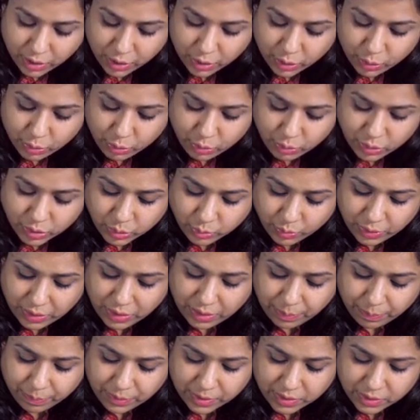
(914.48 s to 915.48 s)

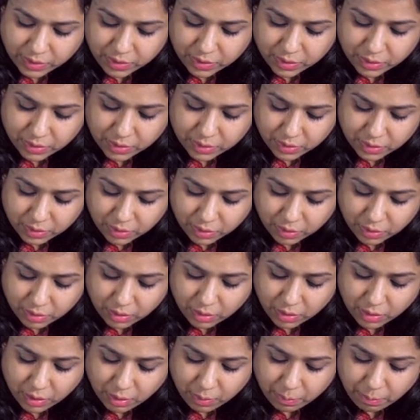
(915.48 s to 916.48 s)
usually present in the
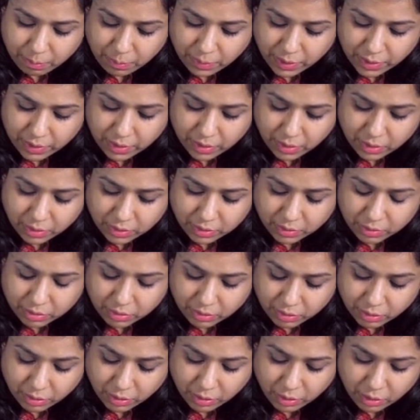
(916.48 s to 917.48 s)
middle
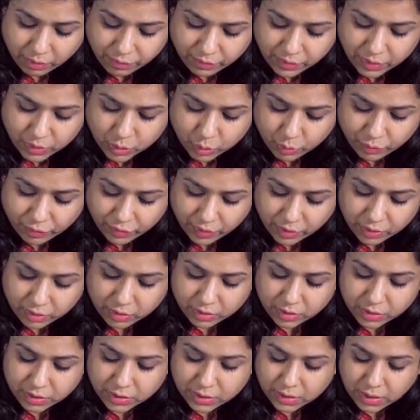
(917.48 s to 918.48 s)
third of
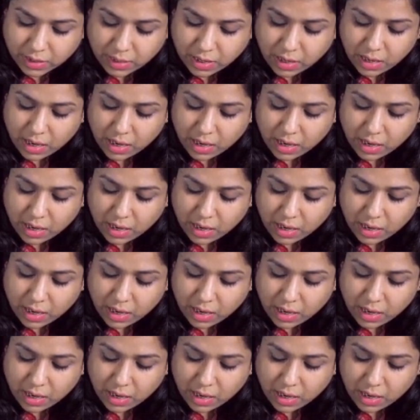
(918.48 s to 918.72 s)
esophagus,